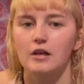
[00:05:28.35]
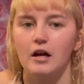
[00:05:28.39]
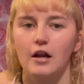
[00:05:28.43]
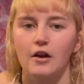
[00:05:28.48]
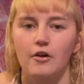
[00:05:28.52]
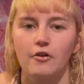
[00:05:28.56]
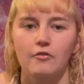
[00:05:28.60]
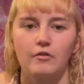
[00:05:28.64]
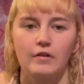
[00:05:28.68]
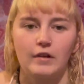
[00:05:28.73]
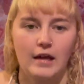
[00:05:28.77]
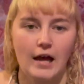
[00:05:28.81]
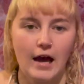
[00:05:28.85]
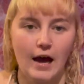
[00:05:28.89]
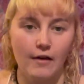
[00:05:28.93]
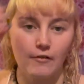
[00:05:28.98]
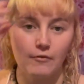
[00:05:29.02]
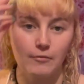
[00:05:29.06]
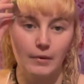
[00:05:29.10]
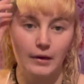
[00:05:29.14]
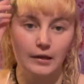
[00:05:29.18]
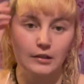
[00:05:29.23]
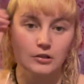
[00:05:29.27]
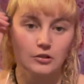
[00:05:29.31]
I don't really have
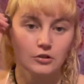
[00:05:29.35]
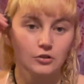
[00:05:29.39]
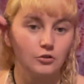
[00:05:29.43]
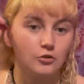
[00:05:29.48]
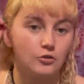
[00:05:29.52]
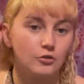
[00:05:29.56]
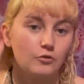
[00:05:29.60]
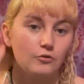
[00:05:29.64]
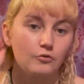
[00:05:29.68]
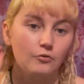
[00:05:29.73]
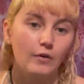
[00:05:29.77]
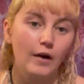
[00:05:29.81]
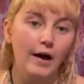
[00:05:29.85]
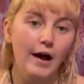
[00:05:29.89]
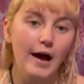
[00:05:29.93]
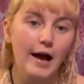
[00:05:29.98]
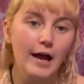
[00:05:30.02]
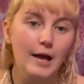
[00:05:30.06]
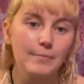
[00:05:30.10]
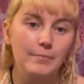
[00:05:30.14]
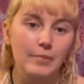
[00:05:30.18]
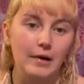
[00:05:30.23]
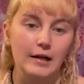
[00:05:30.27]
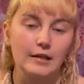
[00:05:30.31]
much to
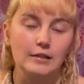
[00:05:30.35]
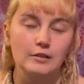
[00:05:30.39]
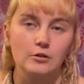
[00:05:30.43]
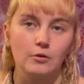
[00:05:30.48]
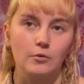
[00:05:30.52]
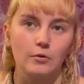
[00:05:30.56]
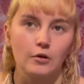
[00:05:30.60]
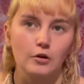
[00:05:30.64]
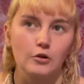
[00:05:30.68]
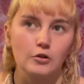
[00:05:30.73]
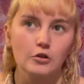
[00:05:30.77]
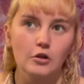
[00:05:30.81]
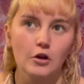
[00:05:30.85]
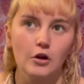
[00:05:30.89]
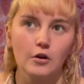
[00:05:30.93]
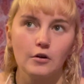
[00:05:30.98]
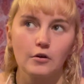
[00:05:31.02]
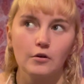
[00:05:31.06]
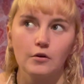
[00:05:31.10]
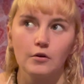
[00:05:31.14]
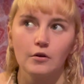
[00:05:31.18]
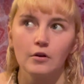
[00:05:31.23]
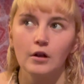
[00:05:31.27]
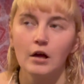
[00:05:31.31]
write, but I still want to
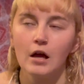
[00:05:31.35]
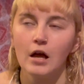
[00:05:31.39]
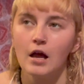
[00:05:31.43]
journal.